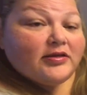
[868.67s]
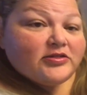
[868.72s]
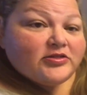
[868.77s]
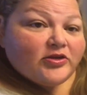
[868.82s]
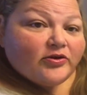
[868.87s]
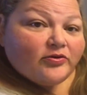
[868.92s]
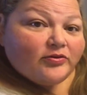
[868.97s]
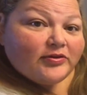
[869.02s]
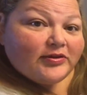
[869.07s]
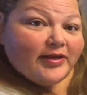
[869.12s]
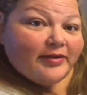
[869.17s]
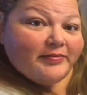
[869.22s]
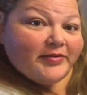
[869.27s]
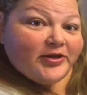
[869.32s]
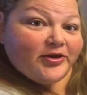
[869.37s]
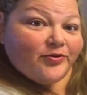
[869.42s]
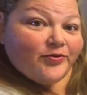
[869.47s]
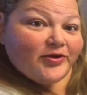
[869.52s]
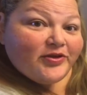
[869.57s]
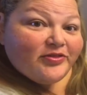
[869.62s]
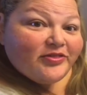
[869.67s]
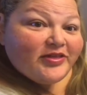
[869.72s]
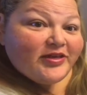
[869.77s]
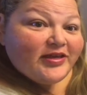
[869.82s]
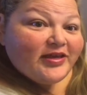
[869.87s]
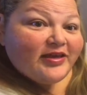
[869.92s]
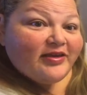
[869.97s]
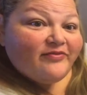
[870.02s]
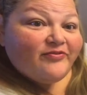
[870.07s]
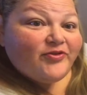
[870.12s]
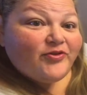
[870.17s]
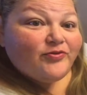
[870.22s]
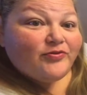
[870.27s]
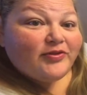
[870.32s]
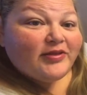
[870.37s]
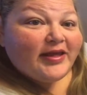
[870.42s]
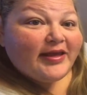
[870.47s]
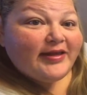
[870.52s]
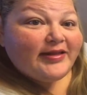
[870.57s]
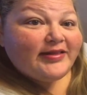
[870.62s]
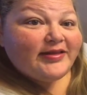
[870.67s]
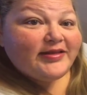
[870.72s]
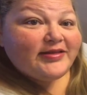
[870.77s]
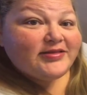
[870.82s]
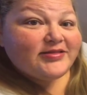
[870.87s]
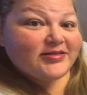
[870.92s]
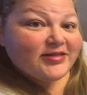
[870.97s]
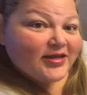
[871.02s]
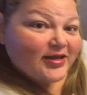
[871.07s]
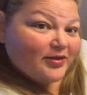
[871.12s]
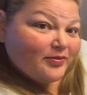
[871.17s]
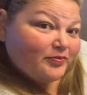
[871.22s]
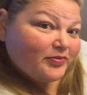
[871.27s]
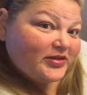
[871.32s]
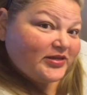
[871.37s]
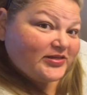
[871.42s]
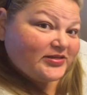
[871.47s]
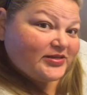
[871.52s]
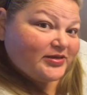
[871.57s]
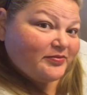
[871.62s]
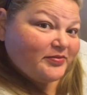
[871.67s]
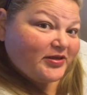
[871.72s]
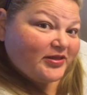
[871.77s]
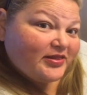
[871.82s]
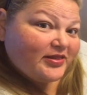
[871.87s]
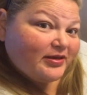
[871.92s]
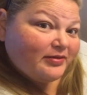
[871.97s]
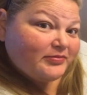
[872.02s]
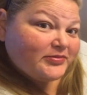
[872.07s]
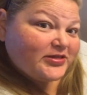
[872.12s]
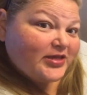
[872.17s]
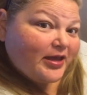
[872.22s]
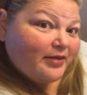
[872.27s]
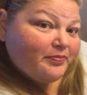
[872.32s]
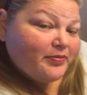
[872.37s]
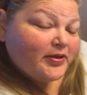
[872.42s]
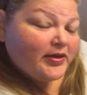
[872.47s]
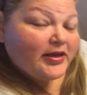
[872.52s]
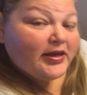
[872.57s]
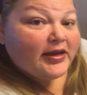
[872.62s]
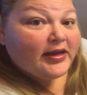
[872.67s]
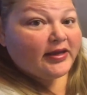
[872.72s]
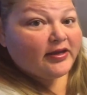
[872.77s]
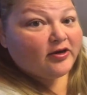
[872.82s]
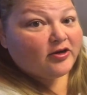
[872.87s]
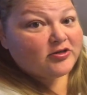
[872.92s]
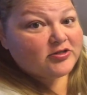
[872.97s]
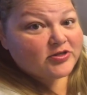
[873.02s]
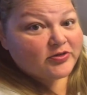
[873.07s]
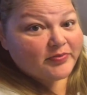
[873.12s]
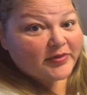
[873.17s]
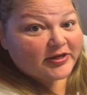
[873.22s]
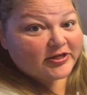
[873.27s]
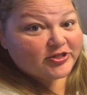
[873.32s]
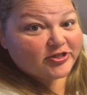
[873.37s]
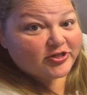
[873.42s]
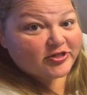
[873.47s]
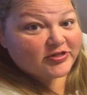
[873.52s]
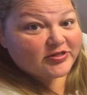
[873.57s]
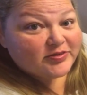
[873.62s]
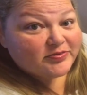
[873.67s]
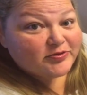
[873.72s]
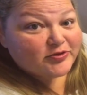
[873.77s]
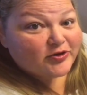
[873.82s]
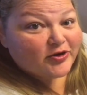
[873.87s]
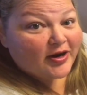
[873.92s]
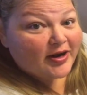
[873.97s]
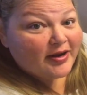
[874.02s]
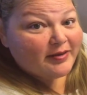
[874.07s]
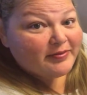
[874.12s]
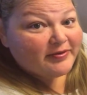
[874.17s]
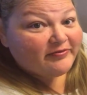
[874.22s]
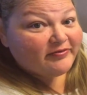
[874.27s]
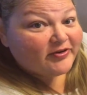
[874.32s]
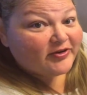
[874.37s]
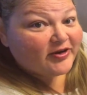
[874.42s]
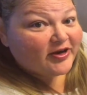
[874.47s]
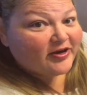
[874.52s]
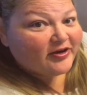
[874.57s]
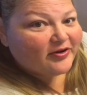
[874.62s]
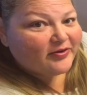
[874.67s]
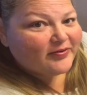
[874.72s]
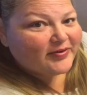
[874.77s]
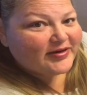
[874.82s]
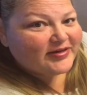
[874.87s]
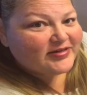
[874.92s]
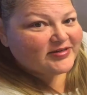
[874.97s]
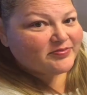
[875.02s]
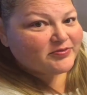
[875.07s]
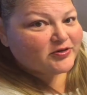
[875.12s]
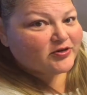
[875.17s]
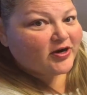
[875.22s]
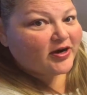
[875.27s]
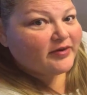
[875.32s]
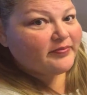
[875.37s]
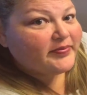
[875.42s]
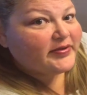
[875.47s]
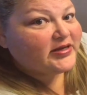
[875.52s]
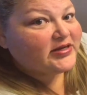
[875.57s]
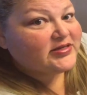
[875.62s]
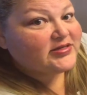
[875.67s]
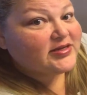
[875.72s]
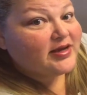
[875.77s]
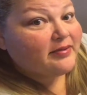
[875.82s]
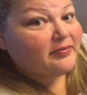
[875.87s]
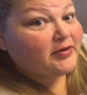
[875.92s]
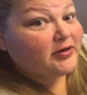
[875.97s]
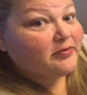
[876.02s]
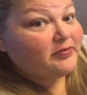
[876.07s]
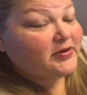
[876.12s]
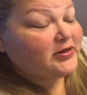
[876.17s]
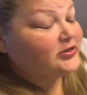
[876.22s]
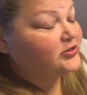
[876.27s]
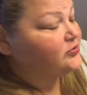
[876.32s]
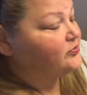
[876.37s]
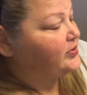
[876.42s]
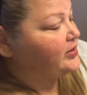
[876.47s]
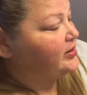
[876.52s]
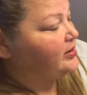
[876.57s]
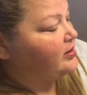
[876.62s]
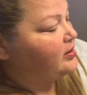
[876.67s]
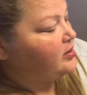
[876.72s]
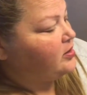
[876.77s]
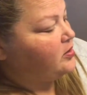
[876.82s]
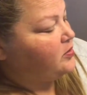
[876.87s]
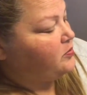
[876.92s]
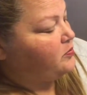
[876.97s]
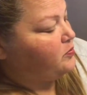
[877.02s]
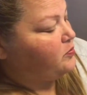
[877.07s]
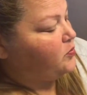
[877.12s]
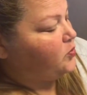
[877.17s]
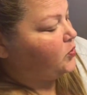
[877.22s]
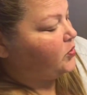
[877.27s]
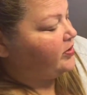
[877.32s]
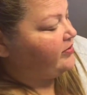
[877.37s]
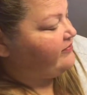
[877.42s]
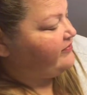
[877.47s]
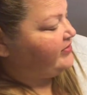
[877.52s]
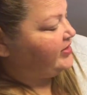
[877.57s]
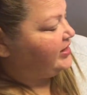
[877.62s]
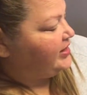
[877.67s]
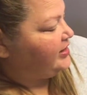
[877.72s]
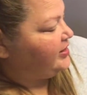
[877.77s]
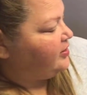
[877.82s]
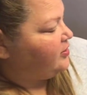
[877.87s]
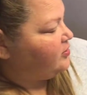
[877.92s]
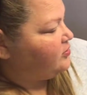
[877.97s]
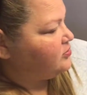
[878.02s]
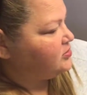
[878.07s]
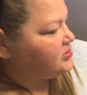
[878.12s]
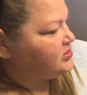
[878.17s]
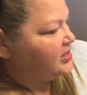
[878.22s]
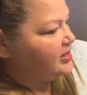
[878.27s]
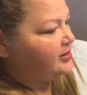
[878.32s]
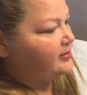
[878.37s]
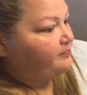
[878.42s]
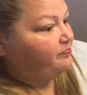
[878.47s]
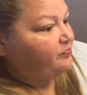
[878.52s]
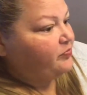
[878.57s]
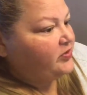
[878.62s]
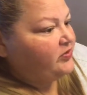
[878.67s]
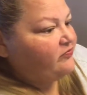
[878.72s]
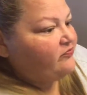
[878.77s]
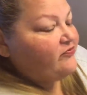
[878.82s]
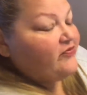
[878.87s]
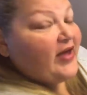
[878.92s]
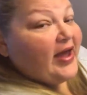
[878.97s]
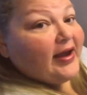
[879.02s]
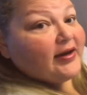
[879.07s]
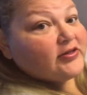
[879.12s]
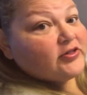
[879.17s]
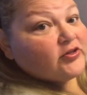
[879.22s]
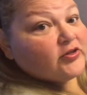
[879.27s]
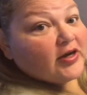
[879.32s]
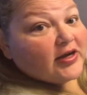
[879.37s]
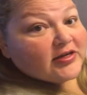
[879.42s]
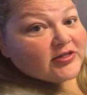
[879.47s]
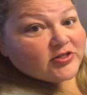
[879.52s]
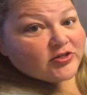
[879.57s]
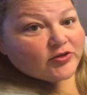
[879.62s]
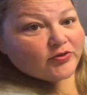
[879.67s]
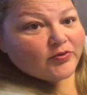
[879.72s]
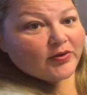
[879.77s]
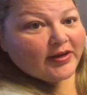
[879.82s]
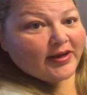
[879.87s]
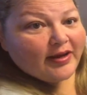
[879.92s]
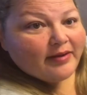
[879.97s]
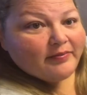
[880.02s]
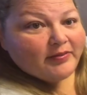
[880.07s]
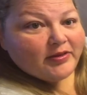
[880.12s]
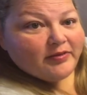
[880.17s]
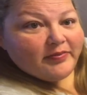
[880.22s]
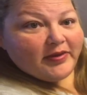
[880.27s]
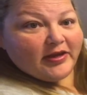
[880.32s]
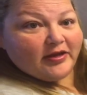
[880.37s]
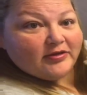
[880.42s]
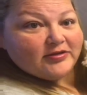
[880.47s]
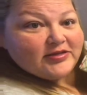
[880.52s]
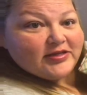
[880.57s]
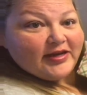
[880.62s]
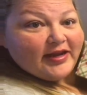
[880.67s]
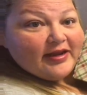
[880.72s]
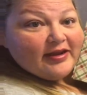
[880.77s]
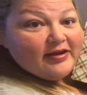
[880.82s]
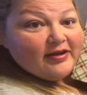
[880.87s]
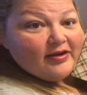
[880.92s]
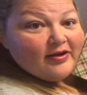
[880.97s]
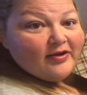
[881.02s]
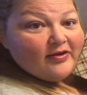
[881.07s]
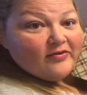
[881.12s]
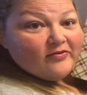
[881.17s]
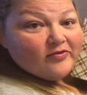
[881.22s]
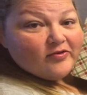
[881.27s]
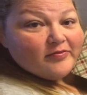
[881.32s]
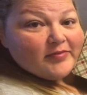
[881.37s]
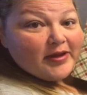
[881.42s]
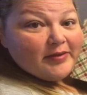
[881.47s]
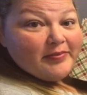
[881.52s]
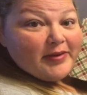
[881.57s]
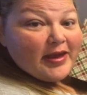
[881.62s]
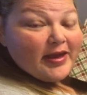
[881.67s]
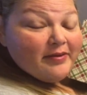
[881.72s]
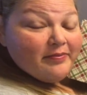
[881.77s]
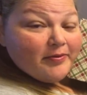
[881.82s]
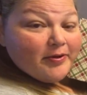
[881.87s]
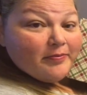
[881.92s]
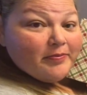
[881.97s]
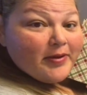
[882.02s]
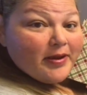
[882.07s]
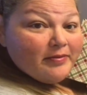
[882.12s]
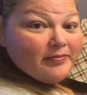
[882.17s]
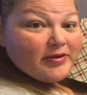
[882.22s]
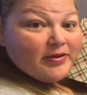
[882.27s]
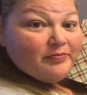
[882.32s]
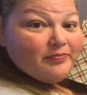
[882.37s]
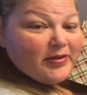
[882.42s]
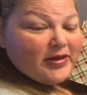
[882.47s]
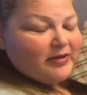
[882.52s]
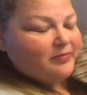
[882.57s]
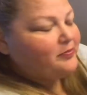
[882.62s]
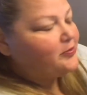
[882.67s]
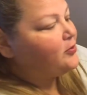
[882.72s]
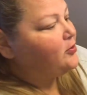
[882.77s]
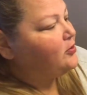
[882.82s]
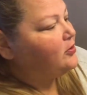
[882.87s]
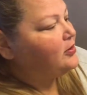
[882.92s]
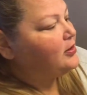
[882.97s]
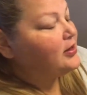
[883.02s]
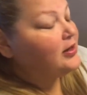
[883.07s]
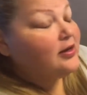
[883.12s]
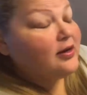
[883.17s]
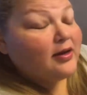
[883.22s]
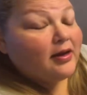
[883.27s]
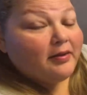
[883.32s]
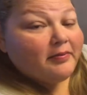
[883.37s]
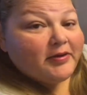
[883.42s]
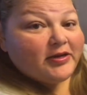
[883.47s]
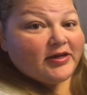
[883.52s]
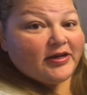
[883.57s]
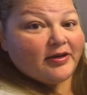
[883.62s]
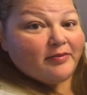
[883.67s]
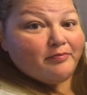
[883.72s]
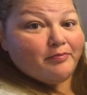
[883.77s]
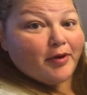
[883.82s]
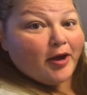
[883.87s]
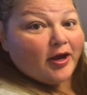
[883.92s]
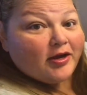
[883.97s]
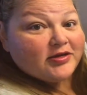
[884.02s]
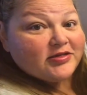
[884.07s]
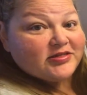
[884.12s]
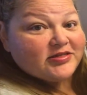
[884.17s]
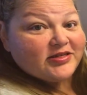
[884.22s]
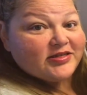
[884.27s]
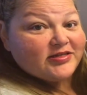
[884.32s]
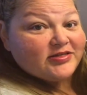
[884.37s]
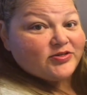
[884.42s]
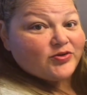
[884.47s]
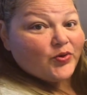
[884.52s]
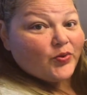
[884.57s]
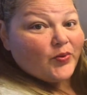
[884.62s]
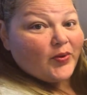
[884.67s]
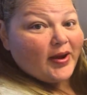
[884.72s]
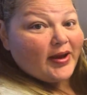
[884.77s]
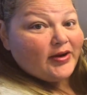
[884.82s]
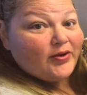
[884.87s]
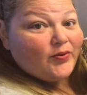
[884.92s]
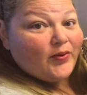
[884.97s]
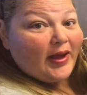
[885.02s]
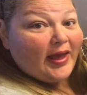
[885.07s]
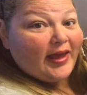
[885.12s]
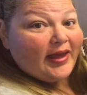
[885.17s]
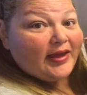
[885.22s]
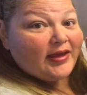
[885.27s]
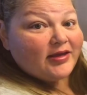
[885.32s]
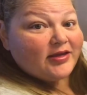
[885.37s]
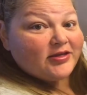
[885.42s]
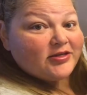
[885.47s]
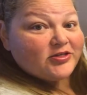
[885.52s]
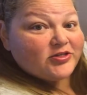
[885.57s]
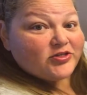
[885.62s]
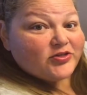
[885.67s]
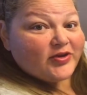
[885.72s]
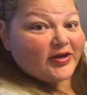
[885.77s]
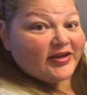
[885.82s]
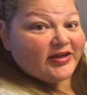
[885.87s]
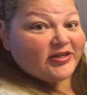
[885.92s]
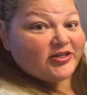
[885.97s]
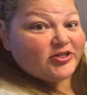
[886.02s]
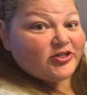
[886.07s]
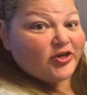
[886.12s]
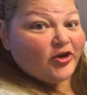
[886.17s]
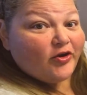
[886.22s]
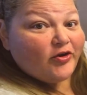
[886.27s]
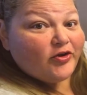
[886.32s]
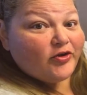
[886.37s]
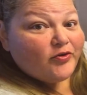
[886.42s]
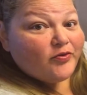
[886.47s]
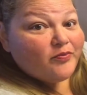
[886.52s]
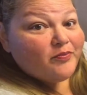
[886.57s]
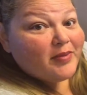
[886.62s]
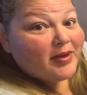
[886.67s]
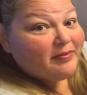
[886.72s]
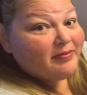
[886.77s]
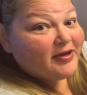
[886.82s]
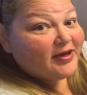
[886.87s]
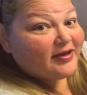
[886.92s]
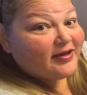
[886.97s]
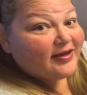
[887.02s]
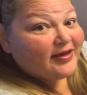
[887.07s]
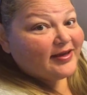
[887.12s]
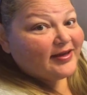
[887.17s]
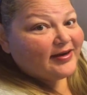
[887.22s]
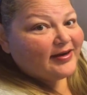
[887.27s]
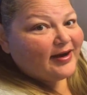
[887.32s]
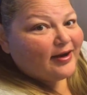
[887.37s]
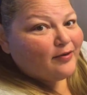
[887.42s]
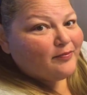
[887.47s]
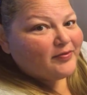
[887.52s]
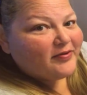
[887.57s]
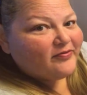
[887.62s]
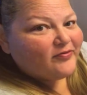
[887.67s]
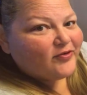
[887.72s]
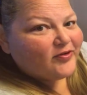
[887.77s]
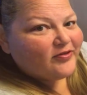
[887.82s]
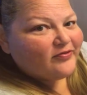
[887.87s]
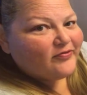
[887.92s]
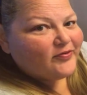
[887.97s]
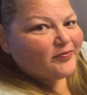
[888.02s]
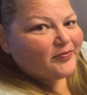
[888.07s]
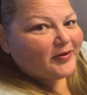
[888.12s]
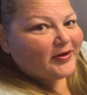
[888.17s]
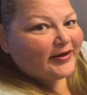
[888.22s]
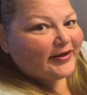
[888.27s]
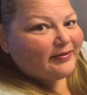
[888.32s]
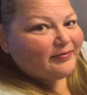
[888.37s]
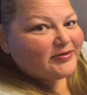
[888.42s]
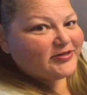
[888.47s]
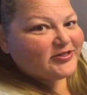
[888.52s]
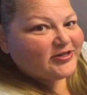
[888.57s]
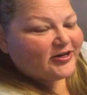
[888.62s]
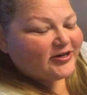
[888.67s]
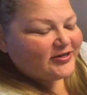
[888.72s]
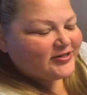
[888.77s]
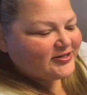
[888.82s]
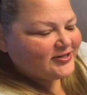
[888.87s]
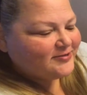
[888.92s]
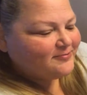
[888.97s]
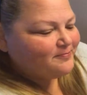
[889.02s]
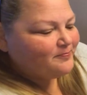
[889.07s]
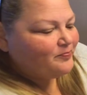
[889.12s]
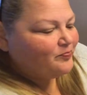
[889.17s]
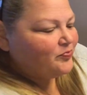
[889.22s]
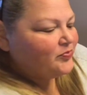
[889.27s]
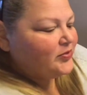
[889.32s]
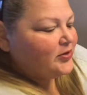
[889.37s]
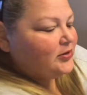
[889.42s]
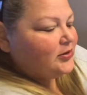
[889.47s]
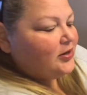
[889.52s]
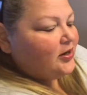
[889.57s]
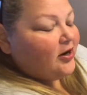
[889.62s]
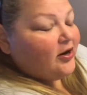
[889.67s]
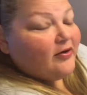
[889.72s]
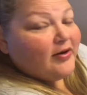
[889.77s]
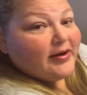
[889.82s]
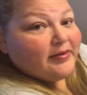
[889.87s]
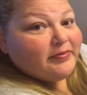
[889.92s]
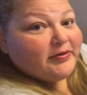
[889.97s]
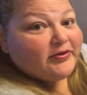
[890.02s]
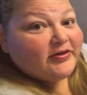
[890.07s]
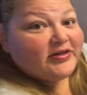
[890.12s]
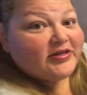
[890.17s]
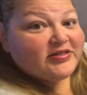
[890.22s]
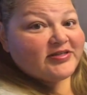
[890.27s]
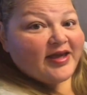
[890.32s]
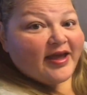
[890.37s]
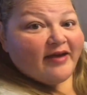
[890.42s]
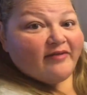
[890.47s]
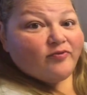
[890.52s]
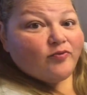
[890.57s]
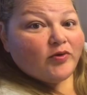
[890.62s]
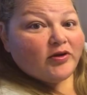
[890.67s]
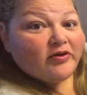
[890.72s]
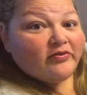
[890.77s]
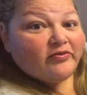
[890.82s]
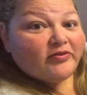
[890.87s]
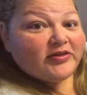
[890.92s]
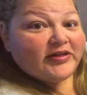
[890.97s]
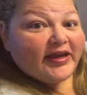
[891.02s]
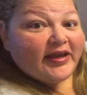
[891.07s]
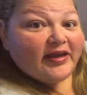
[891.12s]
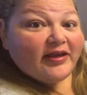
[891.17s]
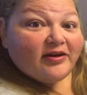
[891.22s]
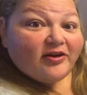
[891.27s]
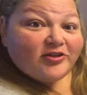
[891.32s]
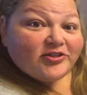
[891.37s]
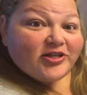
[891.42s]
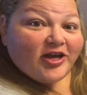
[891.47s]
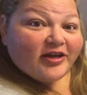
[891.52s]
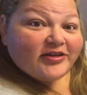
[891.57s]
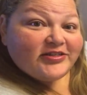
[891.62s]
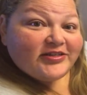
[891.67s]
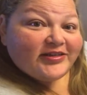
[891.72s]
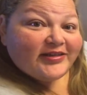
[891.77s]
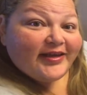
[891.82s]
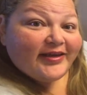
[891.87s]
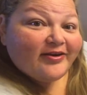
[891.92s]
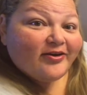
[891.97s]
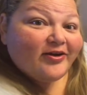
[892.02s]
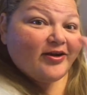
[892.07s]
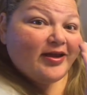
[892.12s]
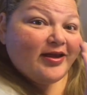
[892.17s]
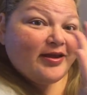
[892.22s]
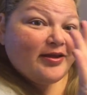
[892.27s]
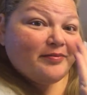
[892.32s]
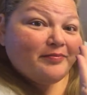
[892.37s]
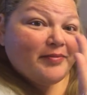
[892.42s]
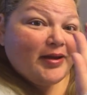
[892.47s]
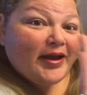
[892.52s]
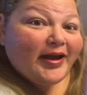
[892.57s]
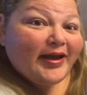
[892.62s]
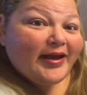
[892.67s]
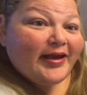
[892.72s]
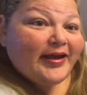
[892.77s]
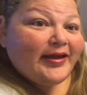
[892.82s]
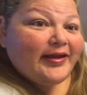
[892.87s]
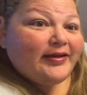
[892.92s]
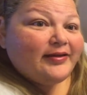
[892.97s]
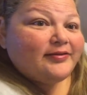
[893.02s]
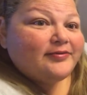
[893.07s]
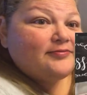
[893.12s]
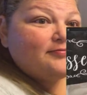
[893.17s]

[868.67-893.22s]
So let me know what you think. If you like this, please give me a thumbs up. And also make sure you subscribe if you're not already subscribed because I'm going to be doing more videos. In fact, you guys, look what came in the mail today. For my paper pumpkin people, I'm going to unbox this right away so I can show you. Maybe I can get it out before the football game starts. All right, beauties. Have a wonderful day, and I'll talk to you later. Bye.